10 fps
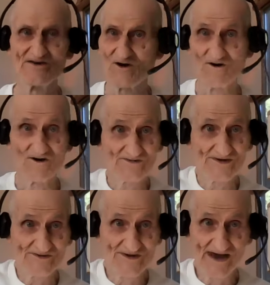all
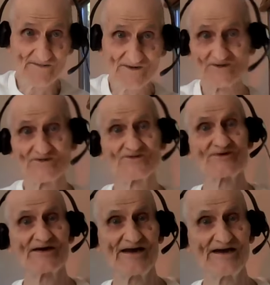these chemicals
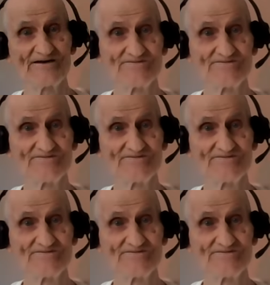that have